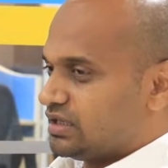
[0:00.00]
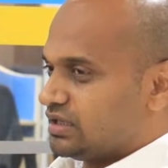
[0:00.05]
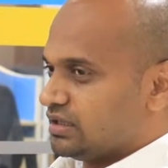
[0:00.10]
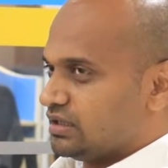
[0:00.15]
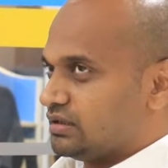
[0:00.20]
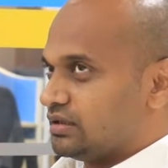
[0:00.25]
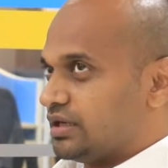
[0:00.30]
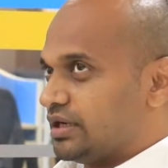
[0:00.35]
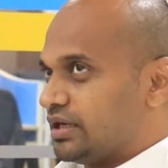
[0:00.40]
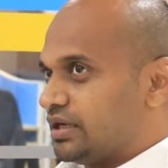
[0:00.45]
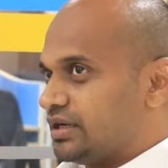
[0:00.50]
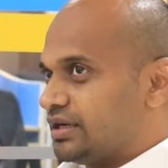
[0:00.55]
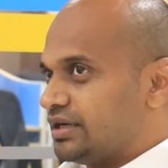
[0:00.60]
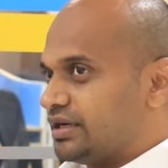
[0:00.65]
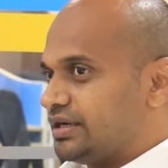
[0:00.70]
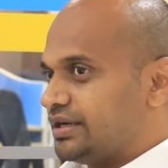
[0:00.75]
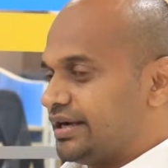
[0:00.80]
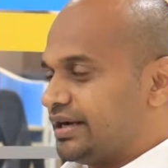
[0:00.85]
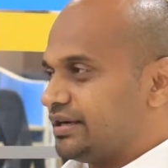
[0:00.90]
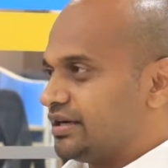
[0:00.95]

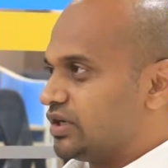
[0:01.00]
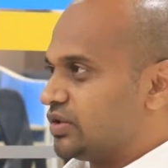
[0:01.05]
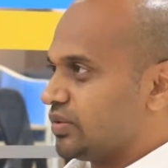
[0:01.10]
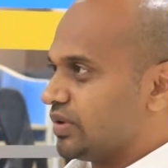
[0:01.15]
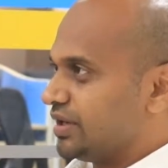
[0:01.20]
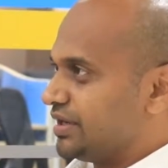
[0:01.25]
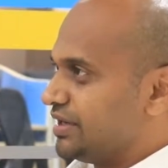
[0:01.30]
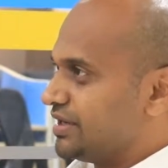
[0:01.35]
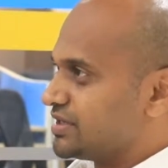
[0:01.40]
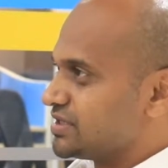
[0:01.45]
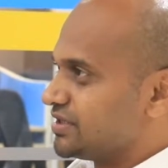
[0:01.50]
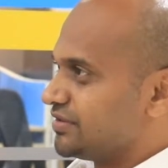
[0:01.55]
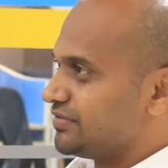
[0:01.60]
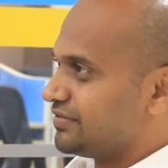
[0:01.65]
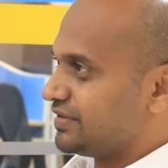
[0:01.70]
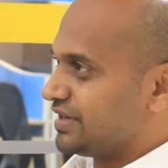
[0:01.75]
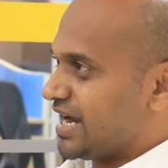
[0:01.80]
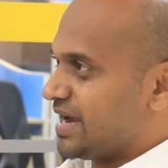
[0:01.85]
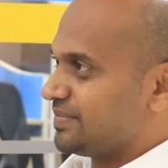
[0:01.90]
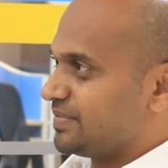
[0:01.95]
10 to 12 years
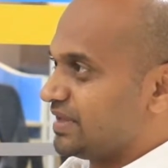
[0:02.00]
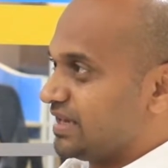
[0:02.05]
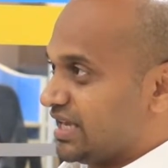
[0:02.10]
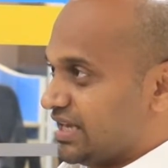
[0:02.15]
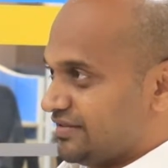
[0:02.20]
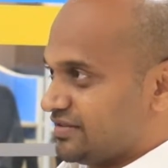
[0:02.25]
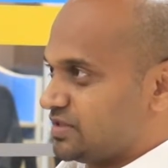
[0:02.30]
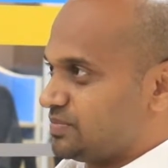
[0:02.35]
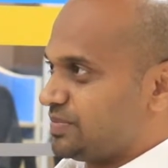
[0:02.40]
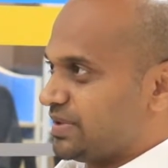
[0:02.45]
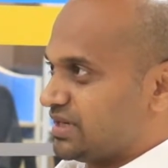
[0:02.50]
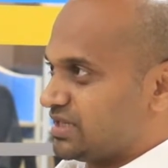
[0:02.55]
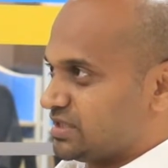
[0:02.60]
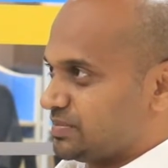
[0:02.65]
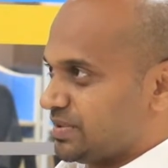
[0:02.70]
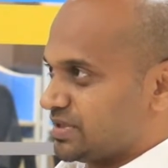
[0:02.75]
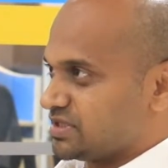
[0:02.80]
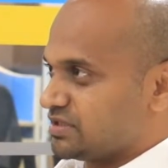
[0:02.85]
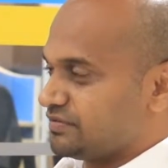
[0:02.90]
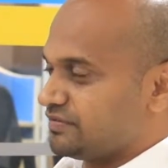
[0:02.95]
of time that I have spent
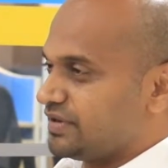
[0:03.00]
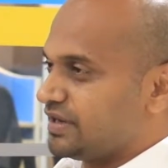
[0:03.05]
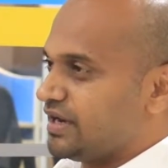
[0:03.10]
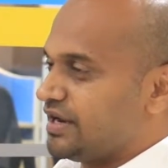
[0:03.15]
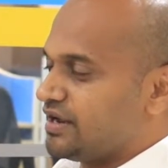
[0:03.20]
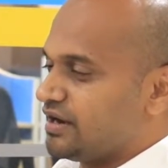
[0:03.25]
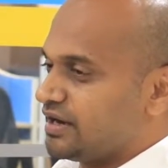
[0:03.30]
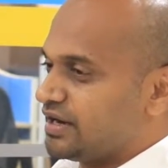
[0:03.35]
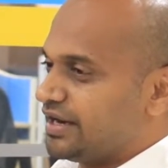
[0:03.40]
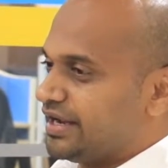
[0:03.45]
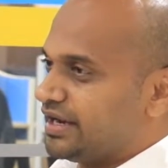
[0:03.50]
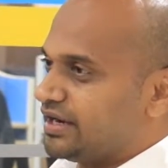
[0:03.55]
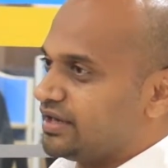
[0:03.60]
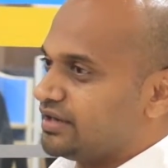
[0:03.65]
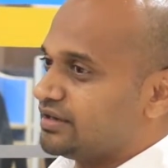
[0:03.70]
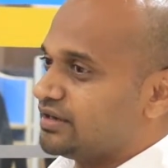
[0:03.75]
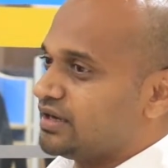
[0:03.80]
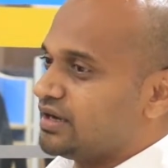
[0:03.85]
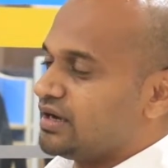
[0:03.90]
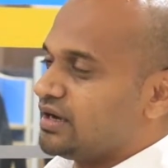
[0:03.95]
specifically on
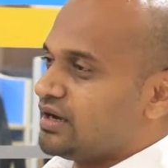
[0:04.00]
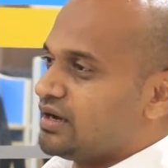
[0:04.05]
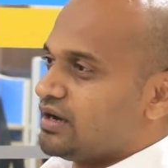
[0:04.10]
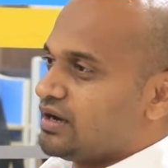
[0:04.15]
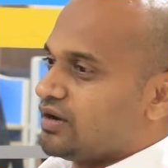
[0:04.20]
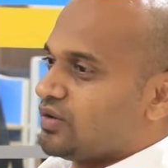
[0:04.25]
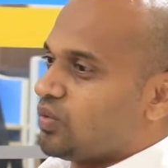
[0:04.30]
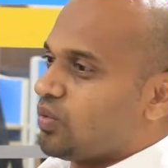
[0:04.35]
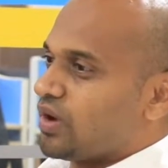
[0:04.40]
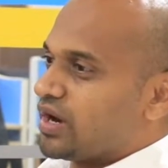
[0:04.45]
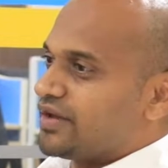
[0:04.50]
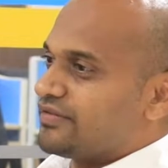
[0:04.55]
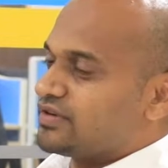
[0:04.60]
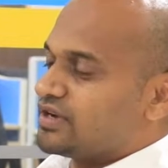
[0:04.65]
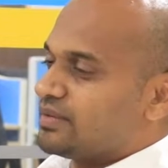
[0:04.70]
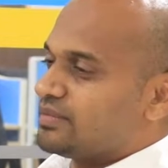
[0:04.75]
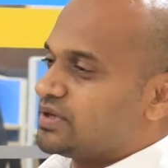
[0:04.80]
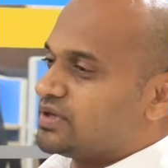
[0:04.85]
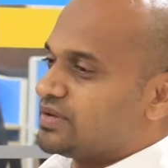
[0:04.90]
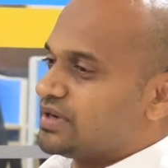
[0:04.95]
data, what I've
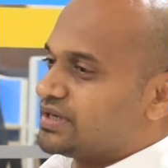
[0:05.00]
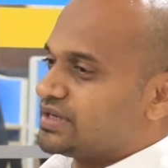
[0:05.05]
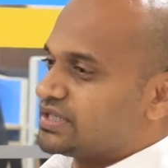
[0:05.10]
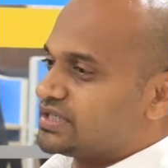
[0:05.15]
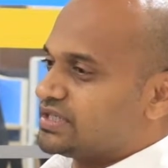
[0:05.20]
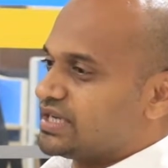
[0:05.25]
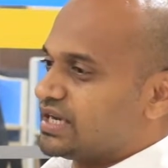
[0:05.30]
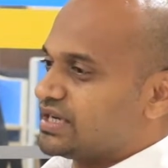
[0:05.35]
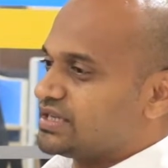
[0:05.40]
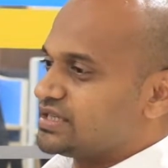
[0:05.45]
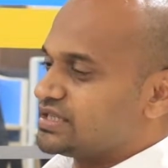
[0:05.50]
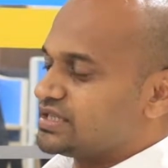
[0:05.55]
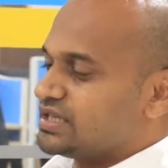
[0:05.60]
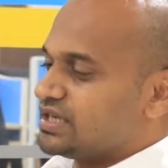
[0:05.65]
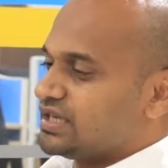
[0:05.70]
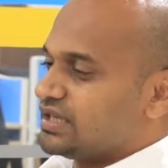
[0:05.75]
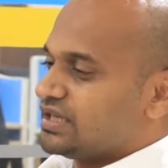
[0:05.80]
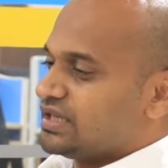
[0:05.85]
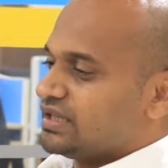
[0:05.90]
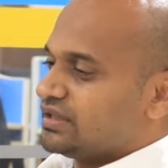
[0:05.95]
come to understand is
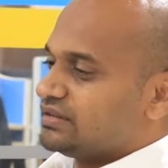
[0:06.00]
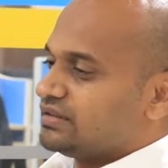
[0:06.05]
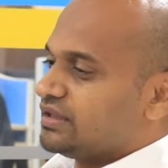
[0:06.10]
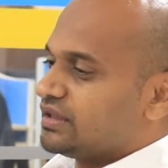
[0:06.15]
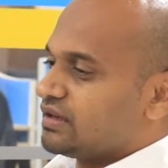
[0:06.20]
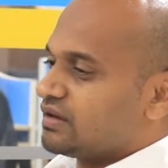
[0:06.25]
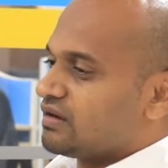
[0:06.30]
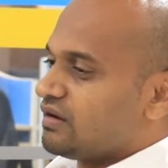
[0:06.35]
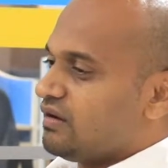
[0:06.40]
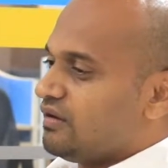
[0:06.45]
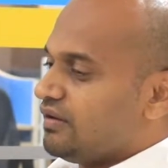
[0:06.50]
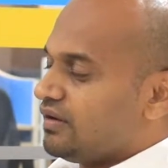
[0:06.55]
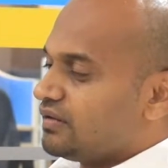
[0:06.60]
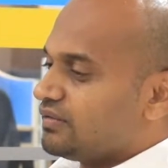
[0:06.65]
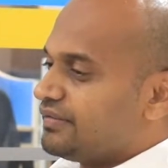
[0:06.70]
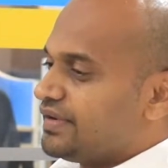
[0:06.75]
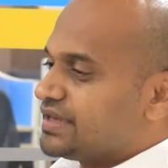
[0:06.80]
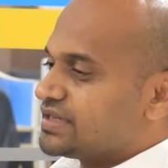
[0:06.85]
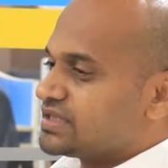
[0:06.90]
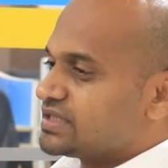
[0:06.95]
there are
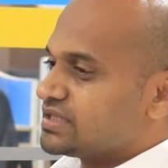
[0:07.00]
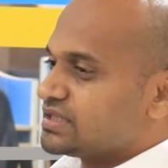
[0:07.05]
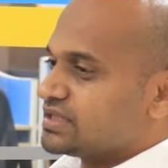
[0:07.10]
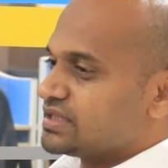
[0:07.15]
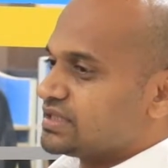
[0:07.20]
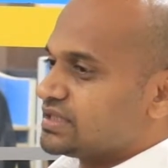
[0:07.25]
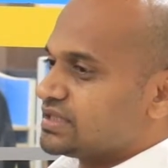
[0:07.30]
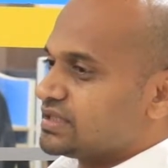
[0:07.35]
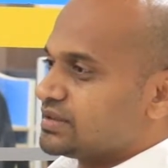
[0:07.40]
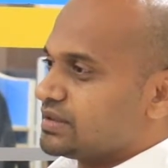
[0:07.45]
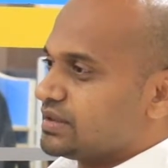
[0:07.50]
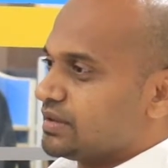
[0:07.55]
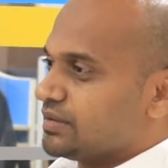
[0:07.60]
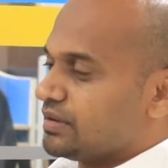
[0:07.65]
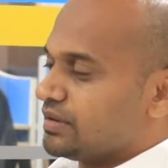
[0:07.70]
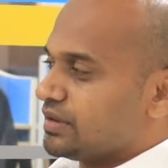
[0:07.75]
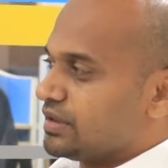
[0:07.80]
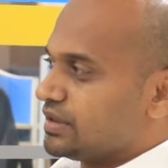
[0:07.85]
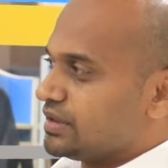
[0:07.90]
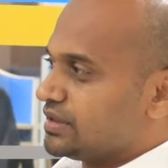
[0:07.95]
always
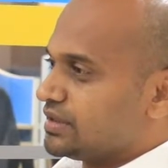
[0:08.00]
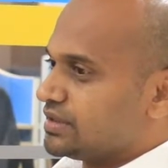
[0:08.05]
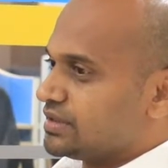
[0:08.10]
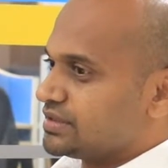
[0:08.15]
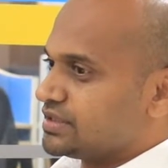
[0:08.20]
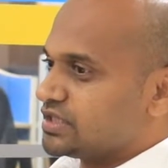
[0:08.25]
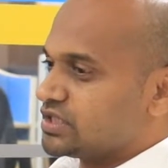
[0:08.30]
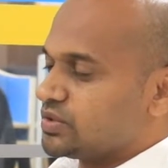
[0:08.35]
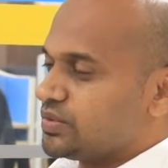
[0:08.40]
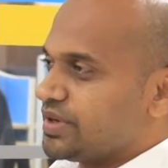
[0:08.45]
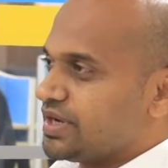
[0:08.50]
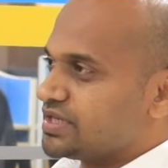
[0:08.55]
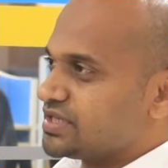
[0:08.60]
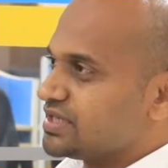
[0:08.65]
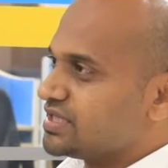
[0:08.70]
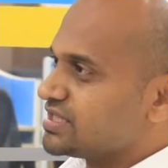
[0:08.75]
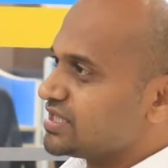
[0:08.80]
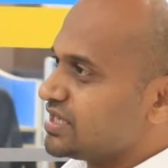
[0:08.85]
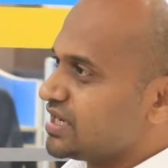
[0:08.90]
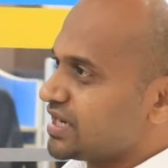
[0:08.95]

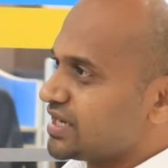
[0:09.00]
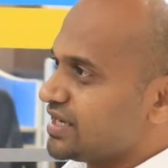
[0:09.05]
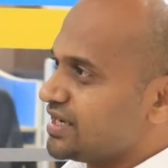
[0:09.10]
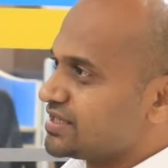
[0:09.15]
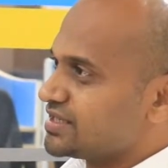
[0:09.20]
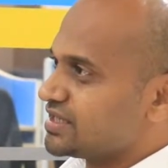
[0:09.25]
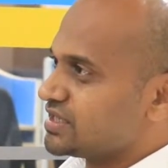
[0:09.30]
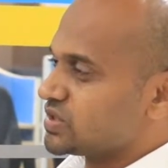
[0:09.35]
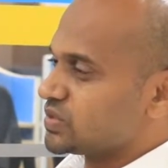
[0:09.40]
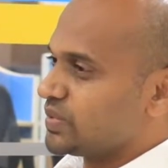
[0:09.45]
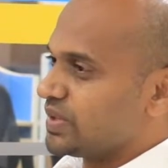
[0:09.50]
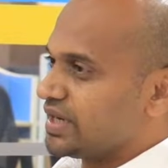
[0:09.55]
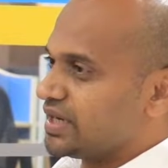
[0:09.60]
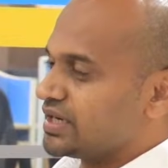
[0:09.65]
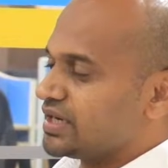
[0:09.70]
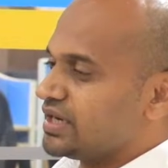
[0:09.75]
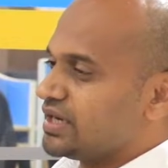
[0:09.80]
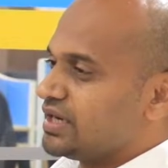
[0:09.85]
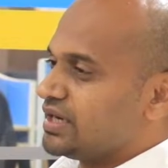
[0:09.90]
situations and occasions where